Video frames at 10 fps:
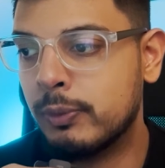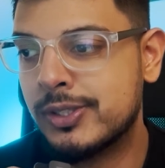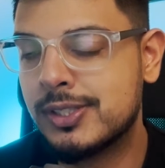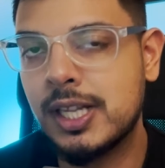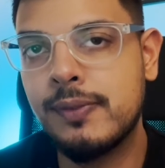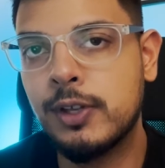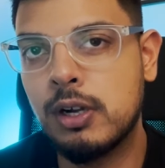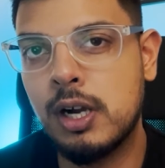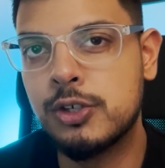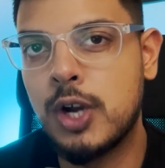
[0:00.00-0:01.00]
We still have the
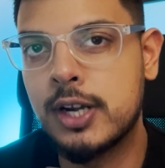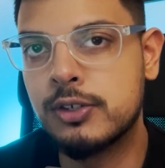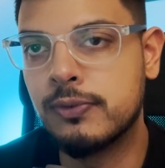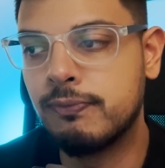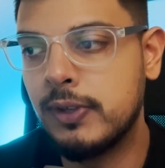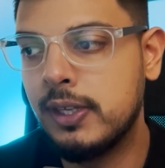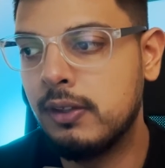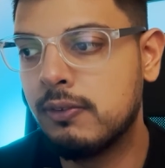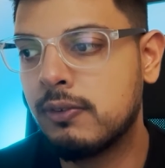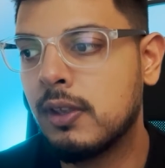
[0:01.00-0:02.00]
contractor
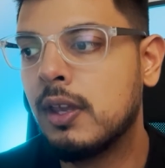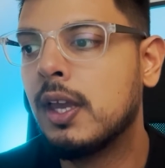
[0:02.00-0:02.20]
fees,